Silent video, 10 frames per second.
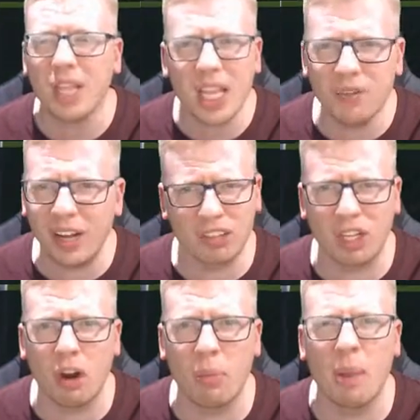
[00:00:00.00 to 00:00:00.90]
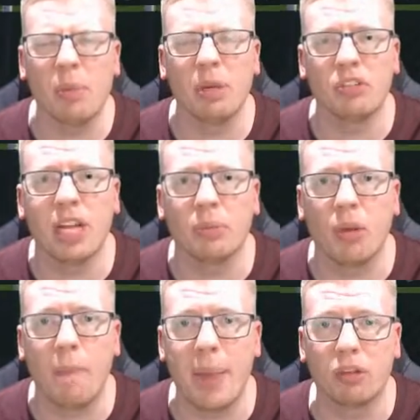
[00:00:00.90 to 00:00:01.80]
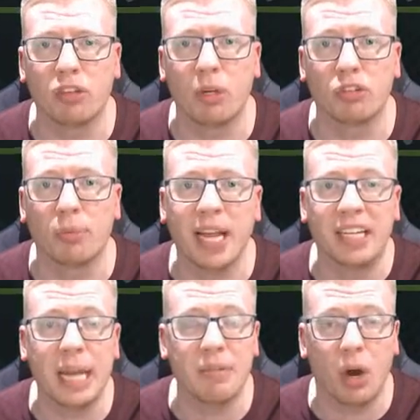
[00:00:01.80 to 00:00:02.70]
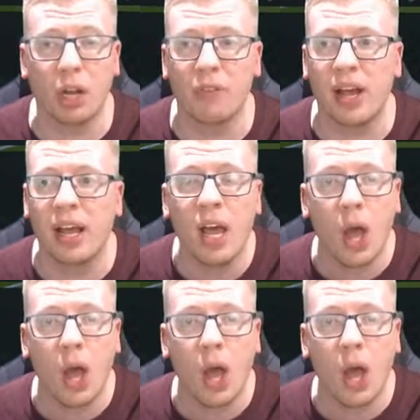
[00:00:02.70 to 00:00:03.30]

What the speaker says: In fact, I can't remember, but it was an absolute belter by some lad named Oliver.